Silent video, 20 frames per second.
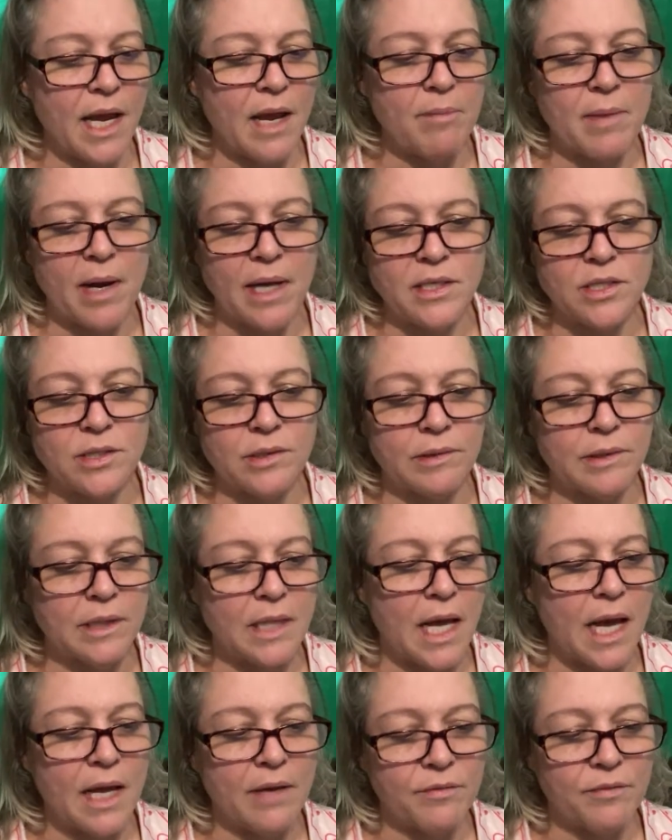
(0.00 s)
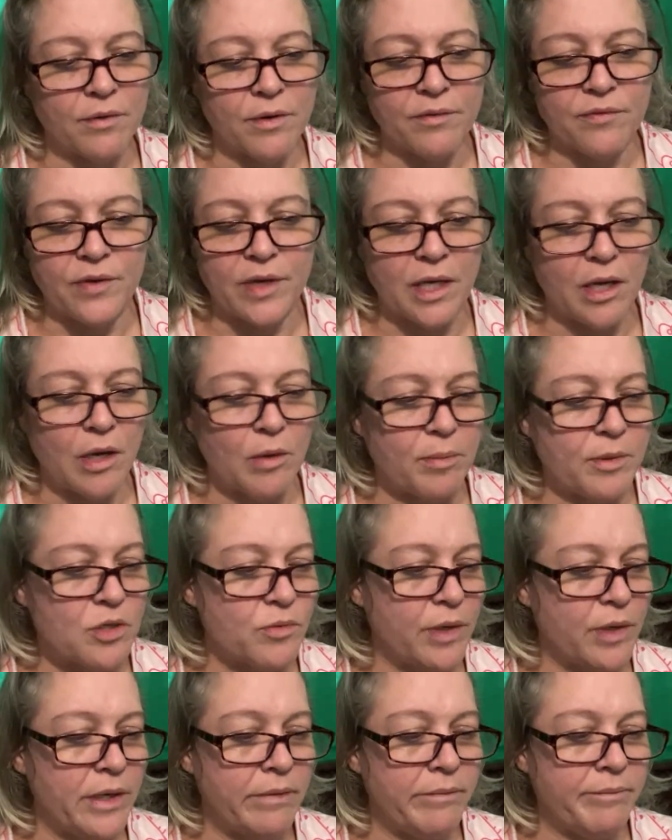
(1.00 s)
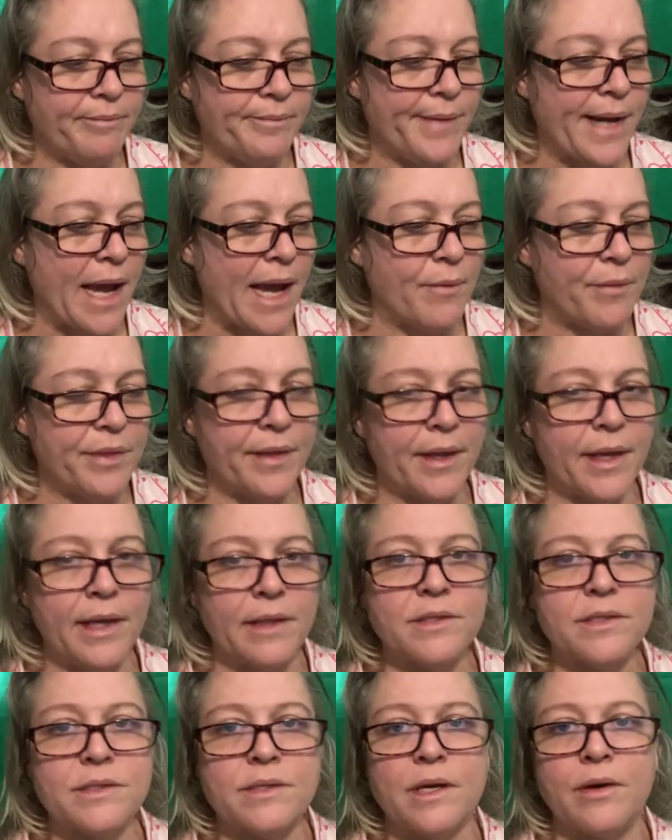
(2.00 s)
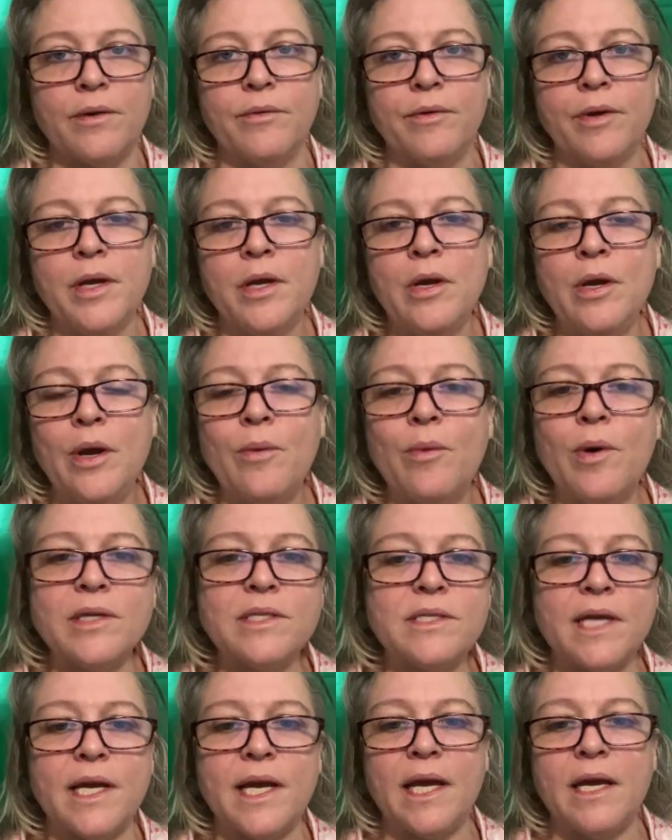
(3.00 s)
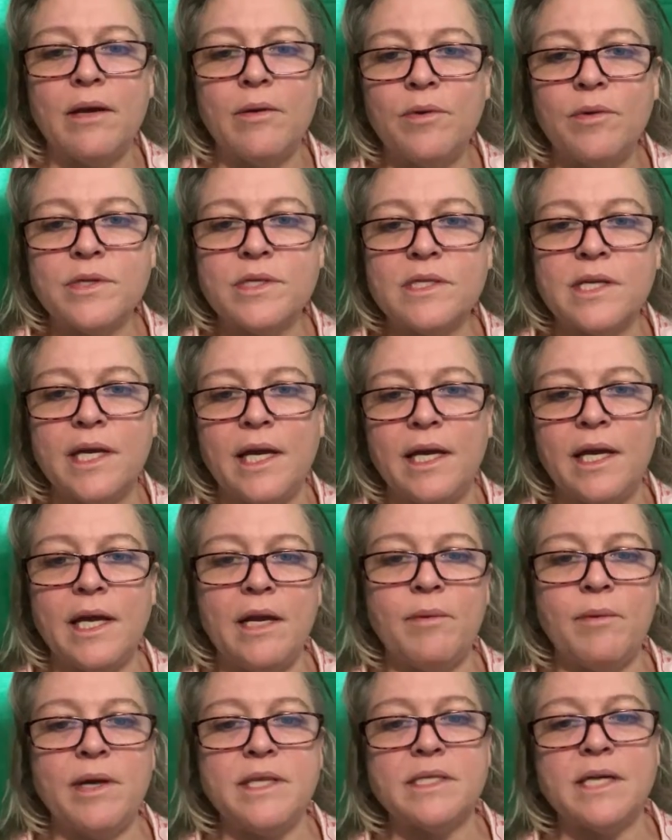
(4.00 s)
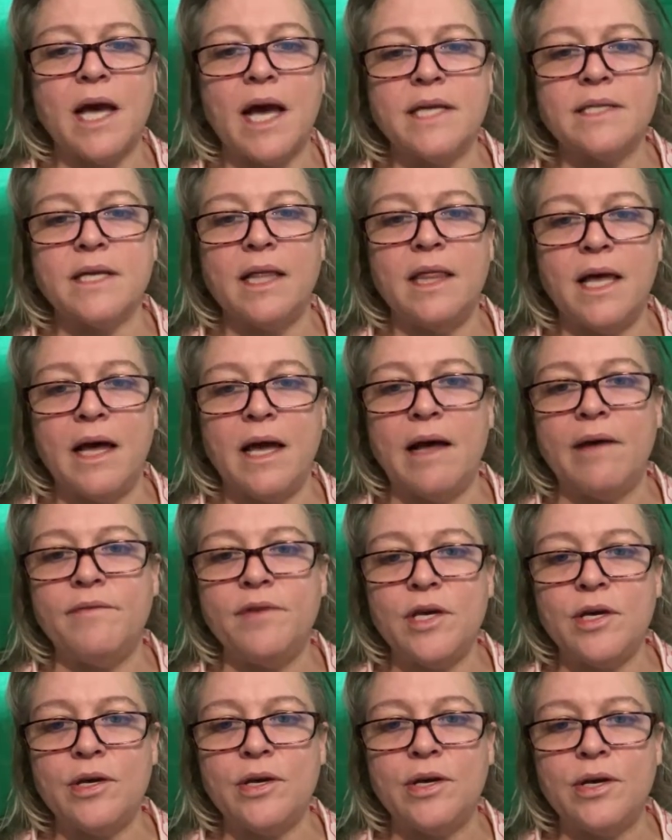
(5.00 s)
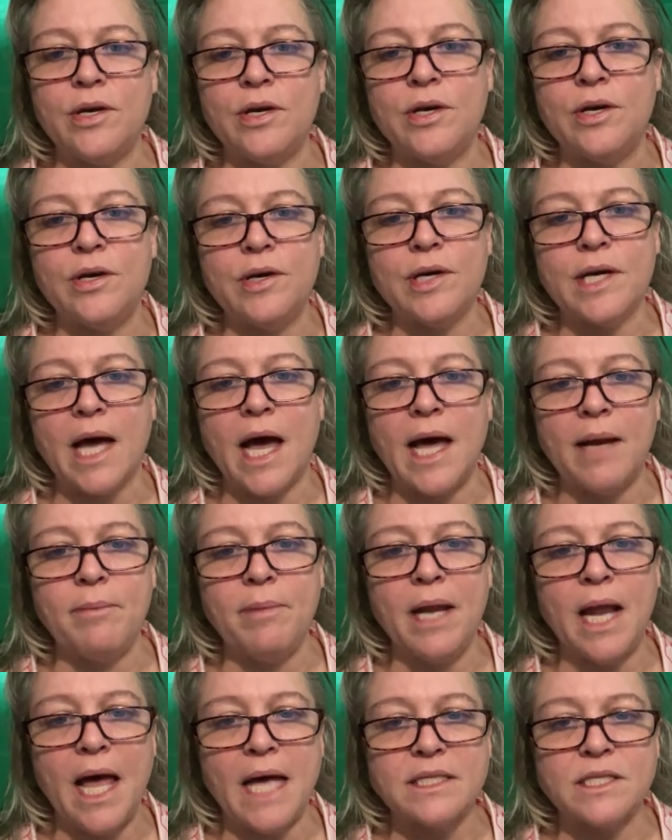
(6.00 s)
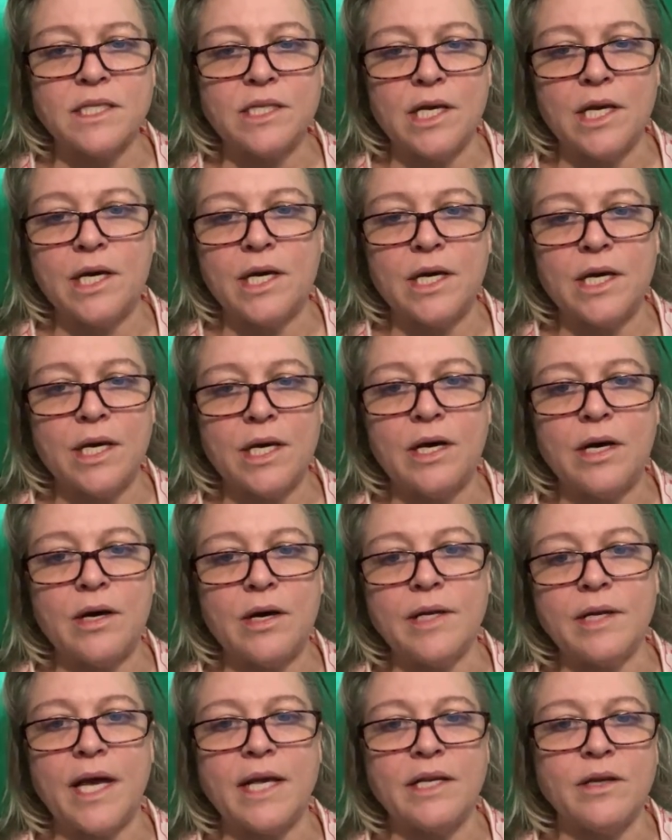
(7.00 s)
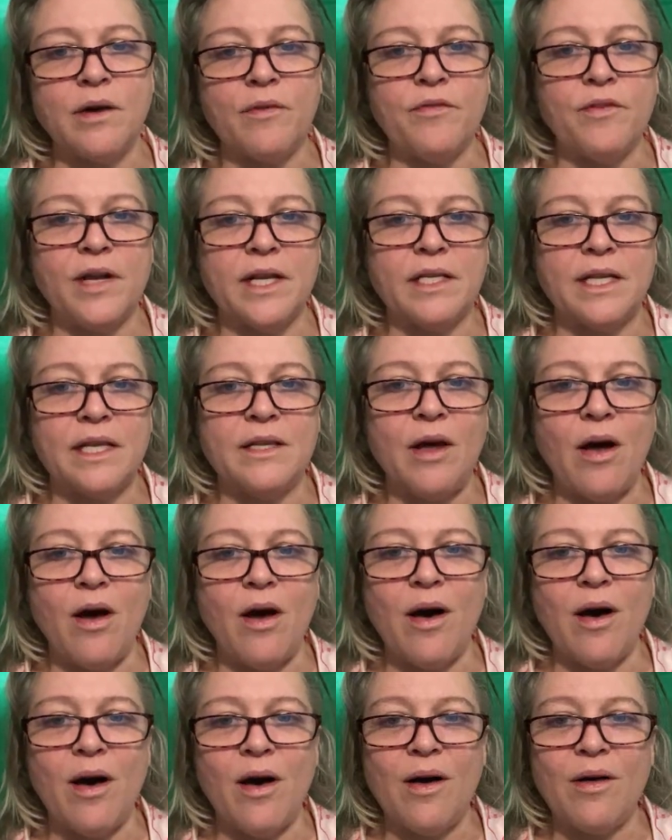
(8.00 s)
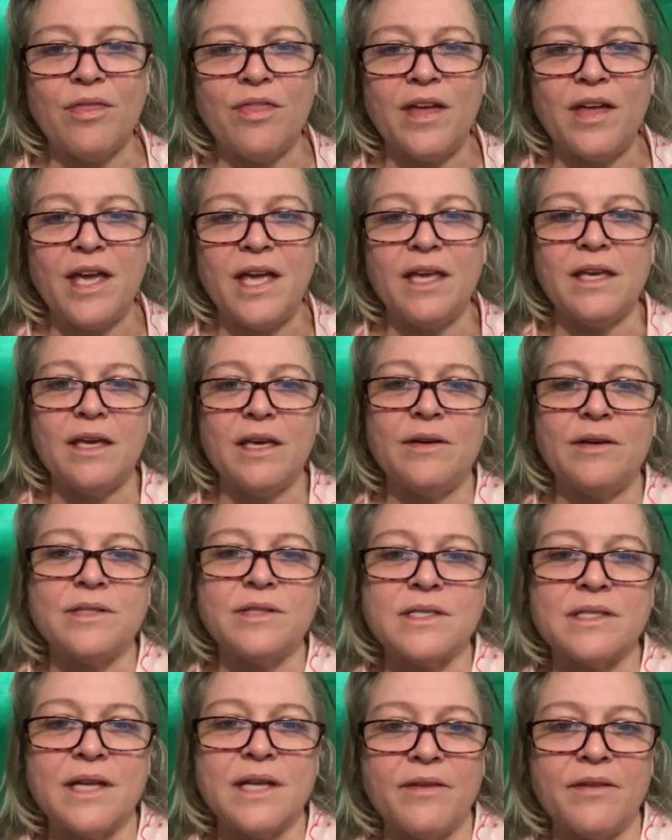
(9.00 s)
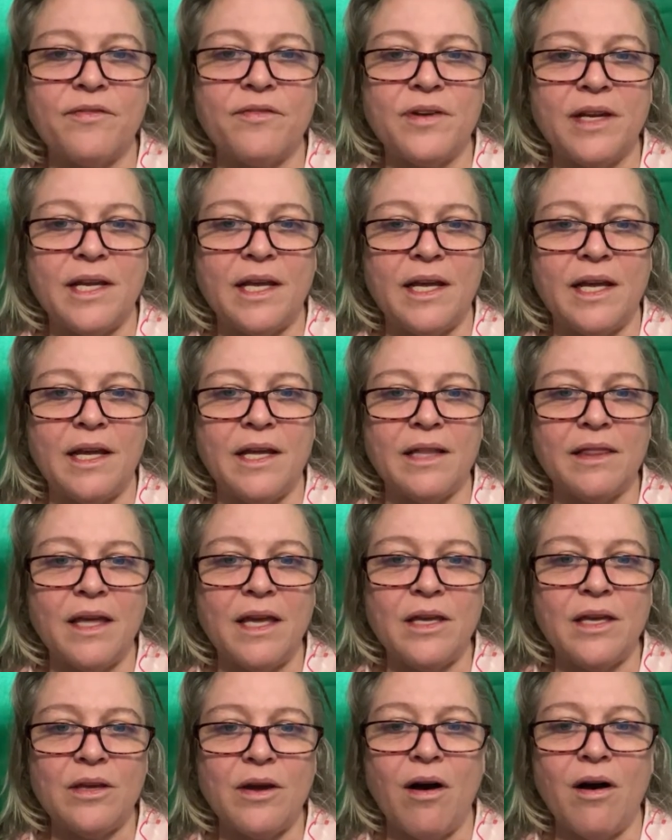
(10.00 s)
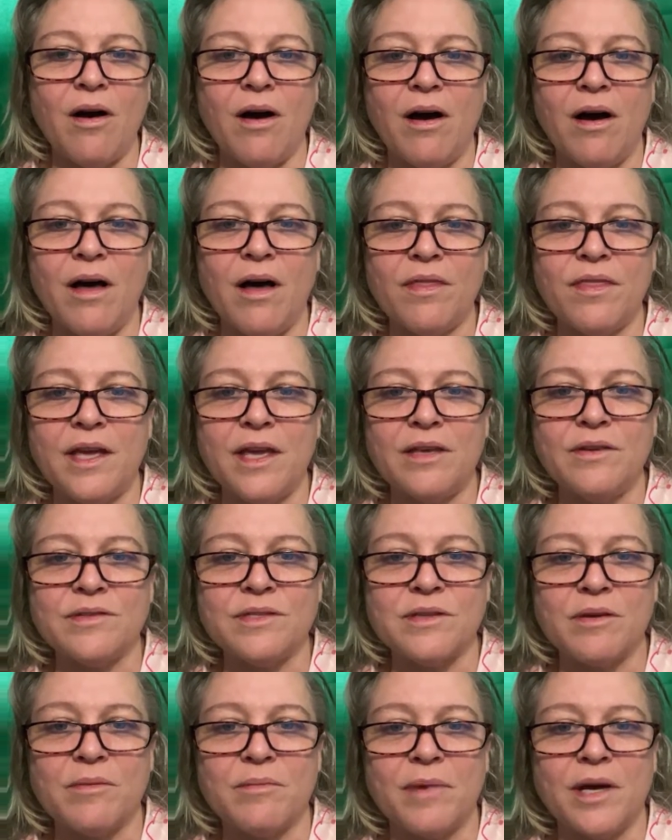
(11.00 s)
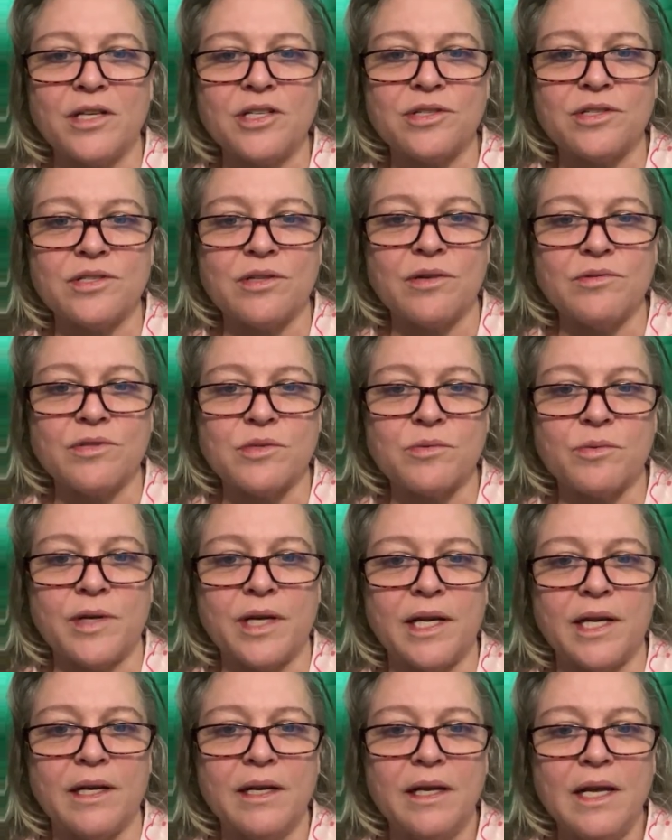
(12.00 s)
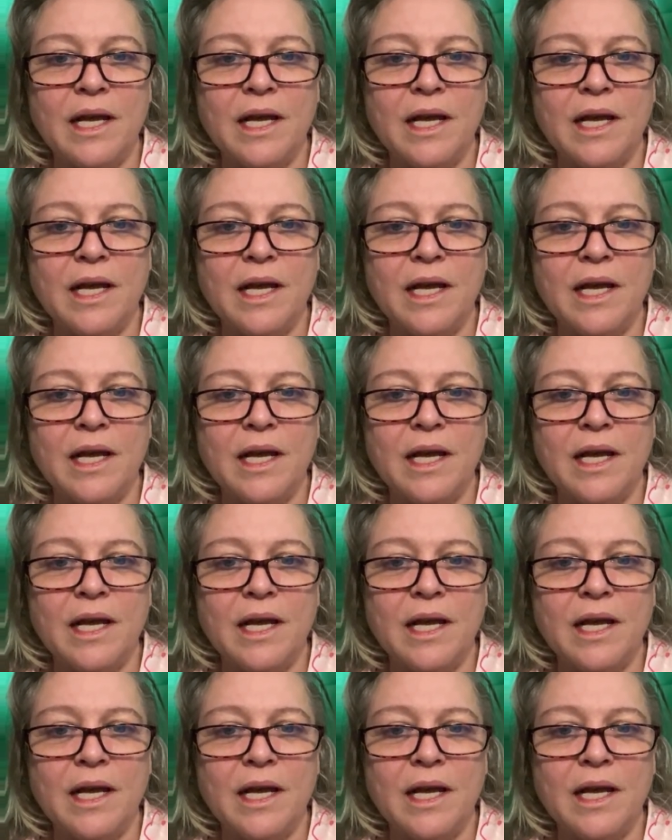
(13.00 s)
I might do a live or a video between now and then. So we'll see. We'll see. Anyways, guys, I love you. God bless you. Yeah, don't forget to hit. Oh, thank you, Stephanie. Thank you so much. You're so sweet.